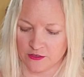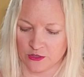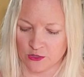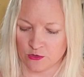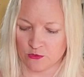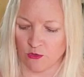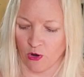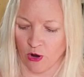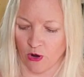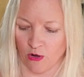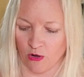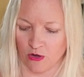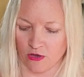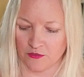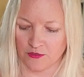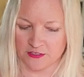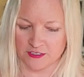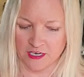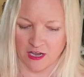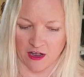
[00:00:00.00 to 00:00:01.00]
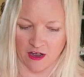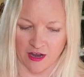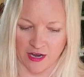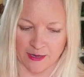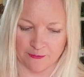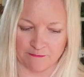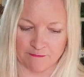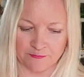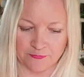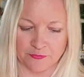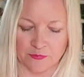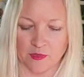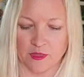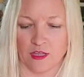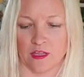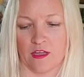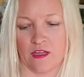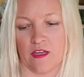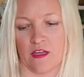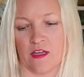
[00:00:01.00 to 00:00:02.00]
you all the time.
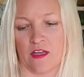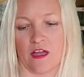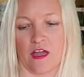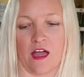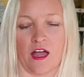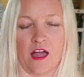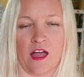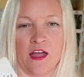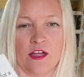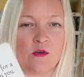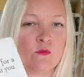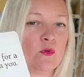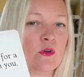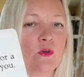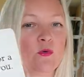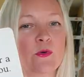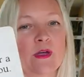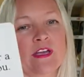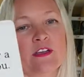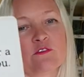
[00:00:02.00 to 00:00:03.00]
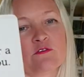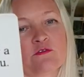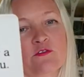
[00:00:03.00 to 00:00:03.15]
I will wait